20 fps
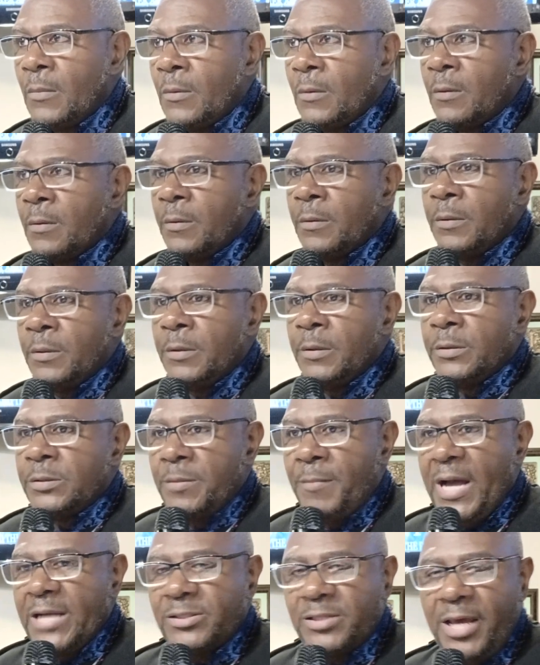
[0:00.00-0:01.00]
on, sir.
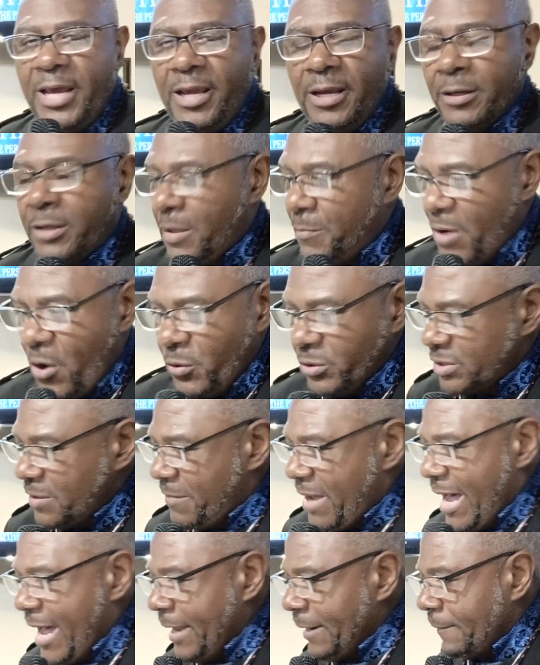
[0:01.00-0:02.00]
Somebody say, come on,
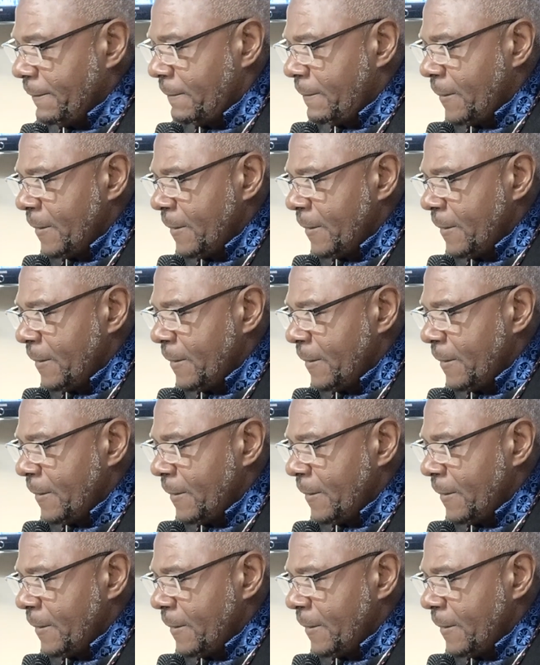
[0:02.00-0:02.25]
somebody. Come